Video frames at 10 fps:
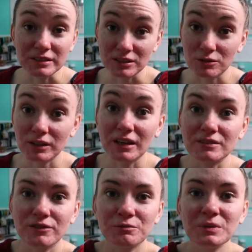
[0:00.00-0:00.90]
Secret
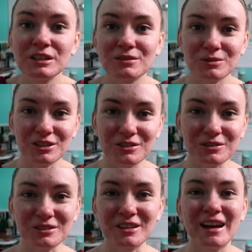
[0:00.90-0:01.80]
Life of Bees, which I
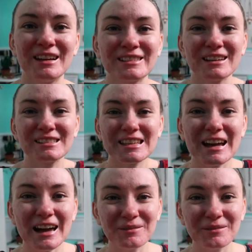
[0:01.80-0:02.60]
told you guys, I was like,